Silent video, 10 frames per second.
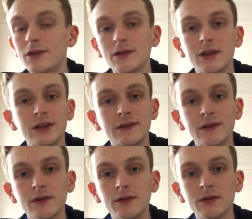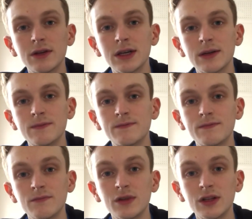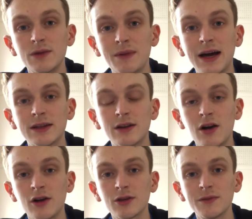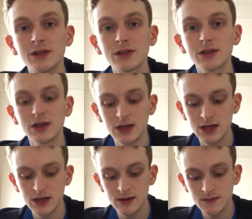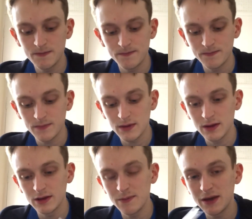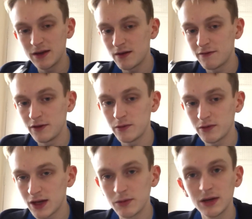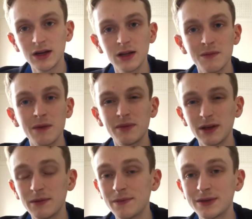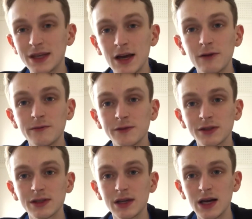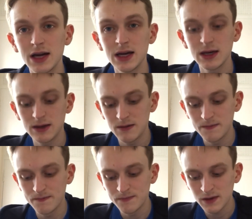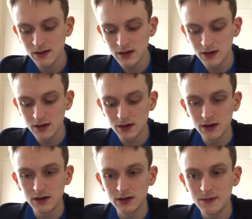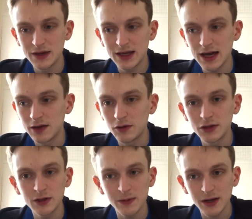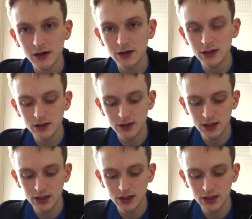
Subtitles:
could lead to really bad arguments. They may feel guilty, they may blame themselves, they may get annoyed quicker,